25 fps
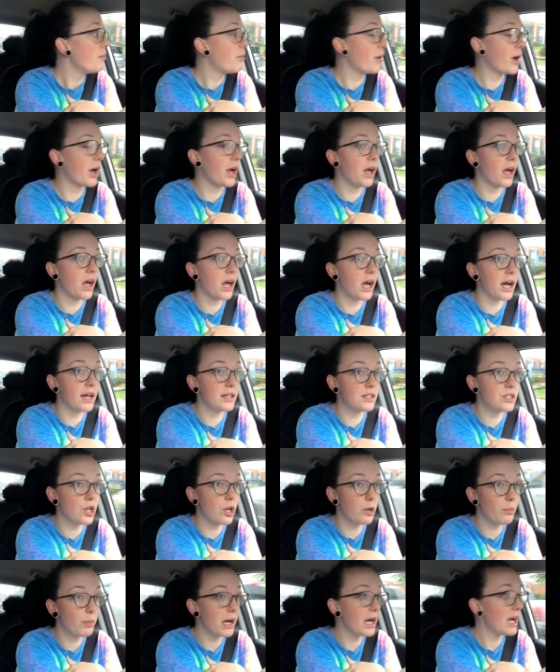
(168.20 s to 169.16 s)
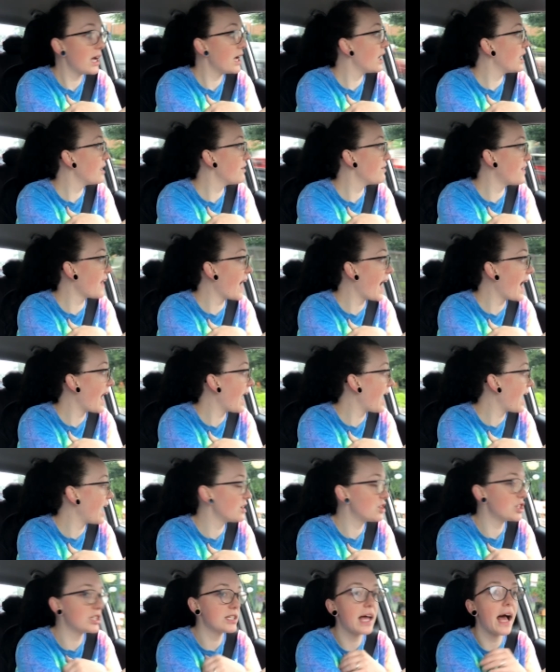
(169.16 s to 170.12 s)
but I took a bite of that.
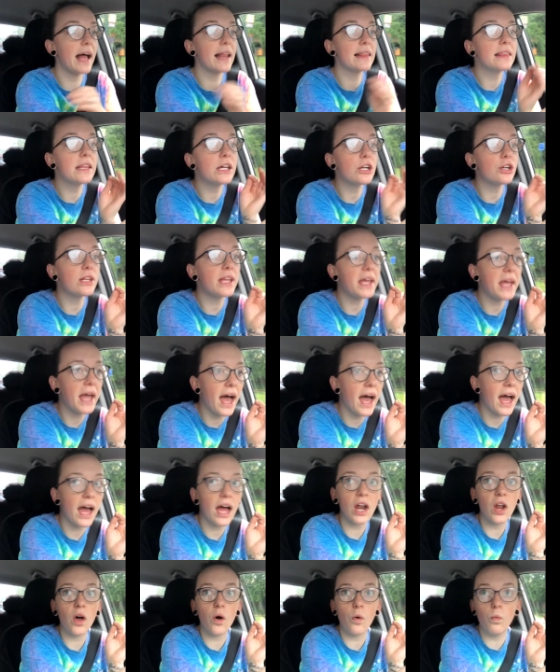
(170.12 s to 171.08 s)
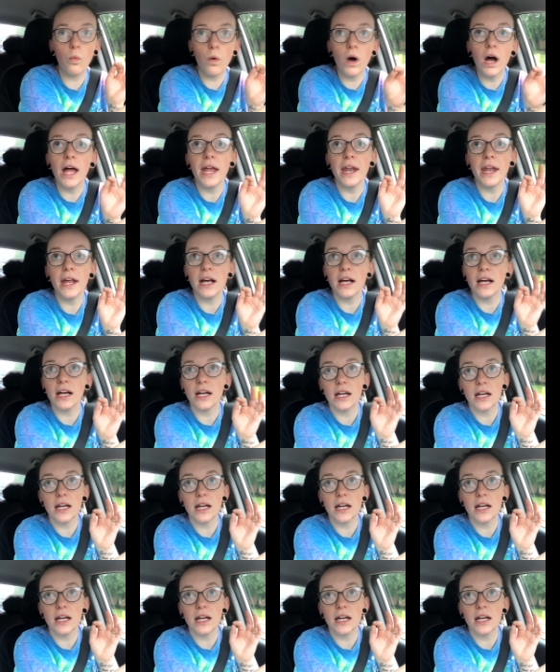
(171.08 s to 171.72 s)
I just, I literally had one